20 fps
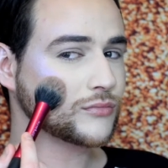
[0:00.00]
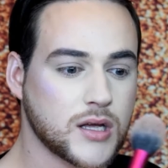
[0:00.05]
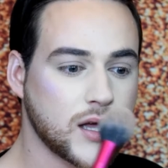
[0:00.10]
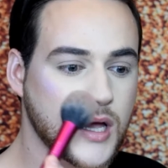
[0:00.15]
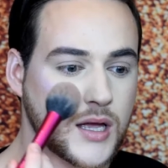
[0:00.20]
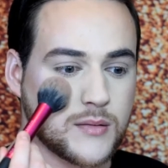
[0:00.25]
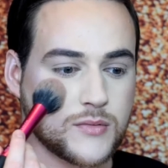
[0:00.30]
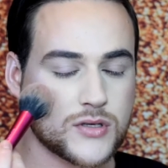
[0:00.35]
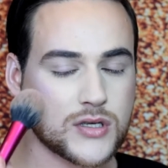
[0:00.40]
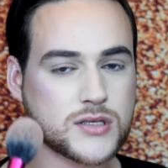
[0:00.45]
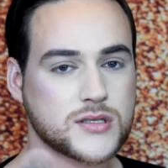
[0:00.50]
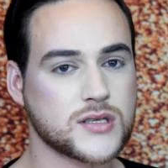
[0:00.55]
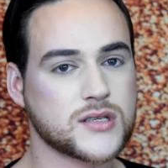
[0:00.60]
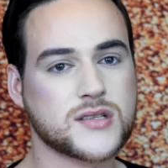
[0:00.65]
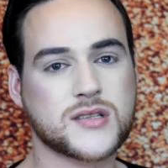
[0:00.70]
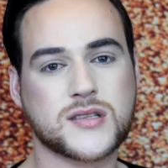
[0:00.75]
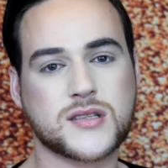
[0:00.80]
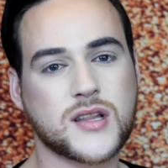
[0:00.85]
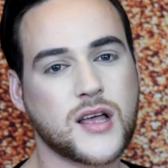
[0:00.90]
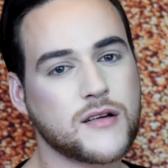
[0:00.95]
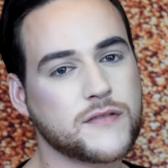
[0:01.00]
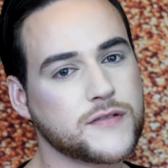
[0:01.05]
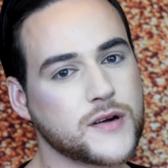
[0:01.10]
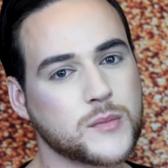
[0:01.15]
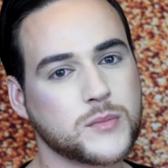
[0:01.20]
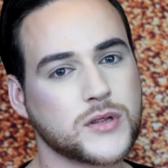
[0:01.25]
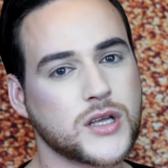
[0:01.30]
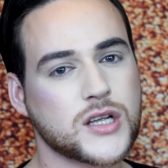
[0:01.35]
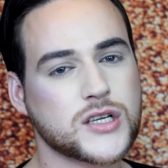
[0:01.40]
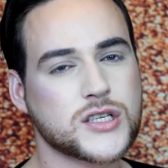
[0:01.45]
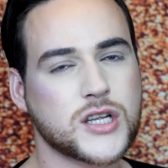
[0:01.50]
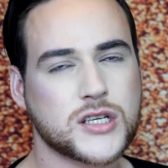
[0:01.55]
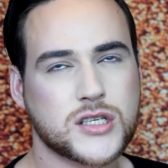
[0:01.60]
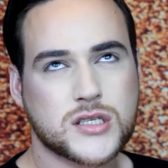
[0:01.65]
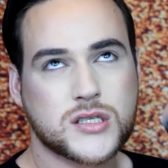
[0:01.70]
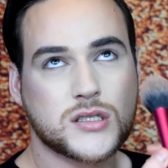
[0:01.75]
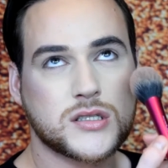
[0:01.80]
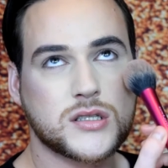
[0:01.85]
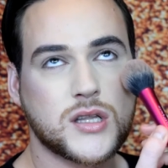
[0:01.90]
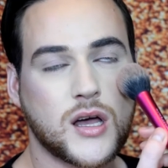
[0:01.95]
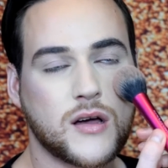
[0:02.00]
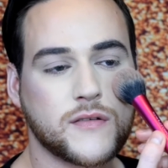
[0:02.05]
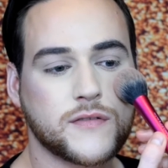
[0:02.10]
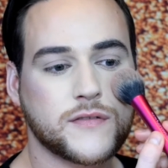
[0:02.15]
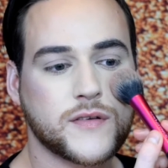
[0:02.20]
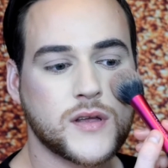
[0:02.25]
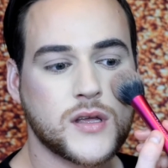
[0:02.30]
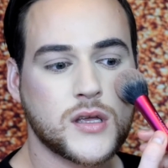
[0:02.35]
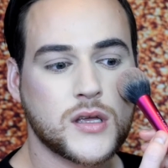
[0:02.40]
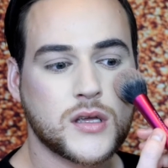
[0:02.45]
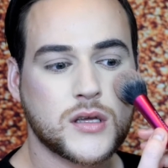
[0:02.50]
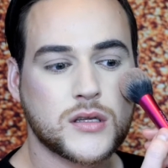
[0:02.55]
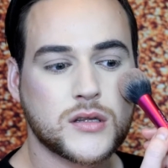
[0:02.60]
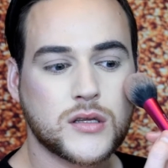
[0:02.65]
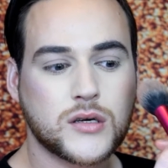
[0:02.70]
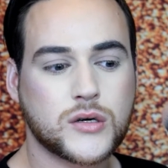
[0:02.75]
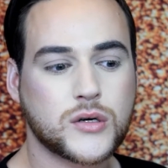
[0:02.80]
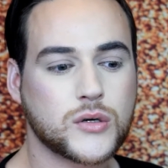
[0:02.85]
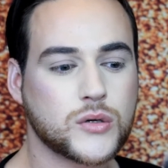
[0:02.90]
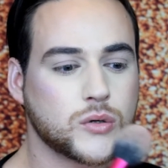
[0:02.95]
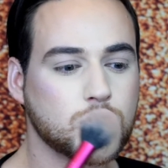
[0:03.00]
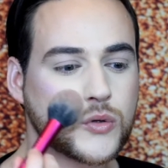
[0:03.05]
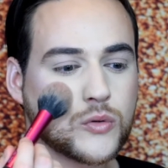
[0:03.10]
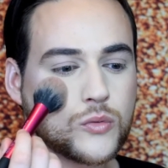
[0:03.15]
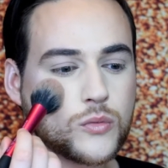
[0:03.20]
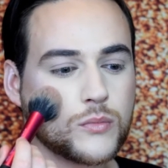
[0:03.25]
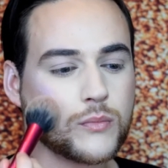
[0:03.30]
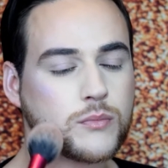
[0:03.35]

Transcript: I'm just a slut for blush. I just love the whole